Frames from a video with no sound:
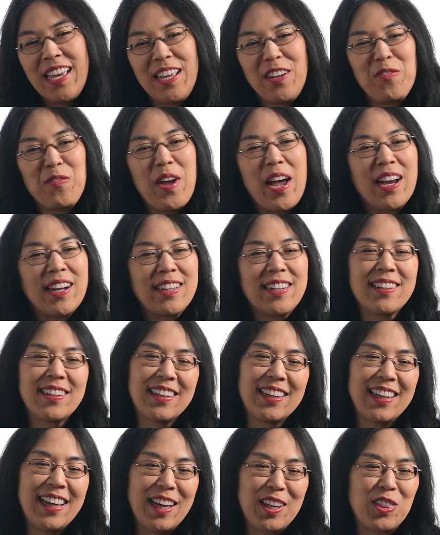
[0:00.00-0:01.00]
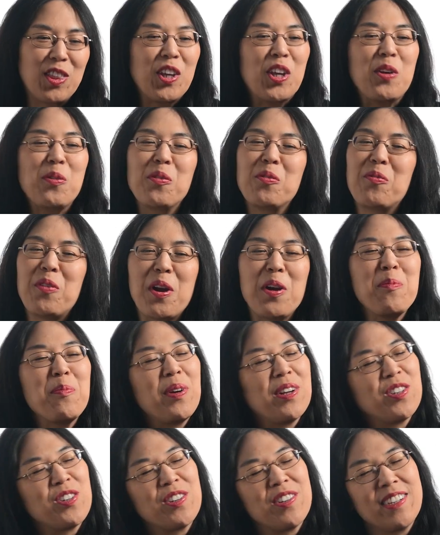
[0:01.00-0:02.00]
In fact, I think he would very
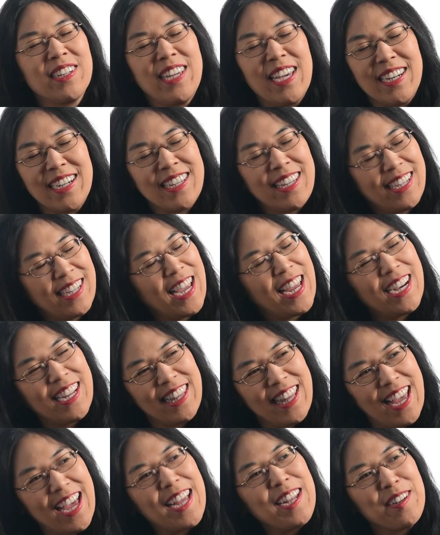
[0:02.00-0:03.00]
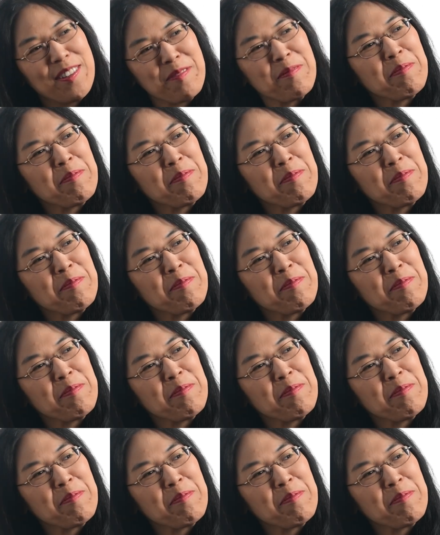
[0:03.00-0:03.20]
much get a kick out of that.